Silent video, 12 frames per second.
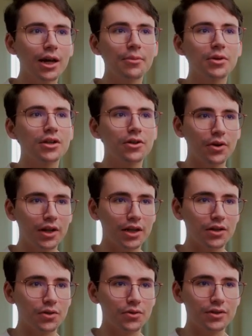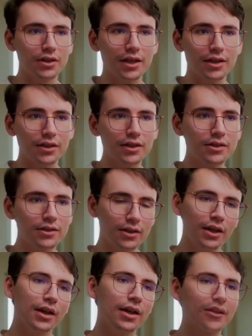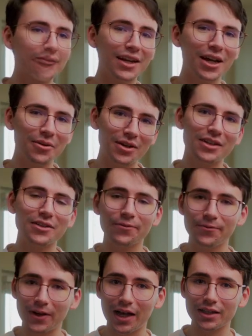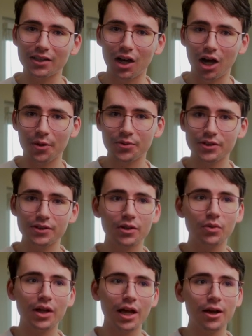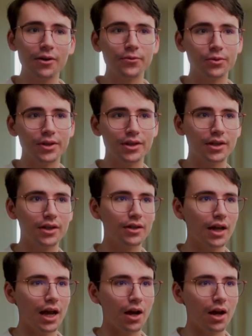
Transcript: I'm going to create a new select list, and then I'm going to define the options that we'll have within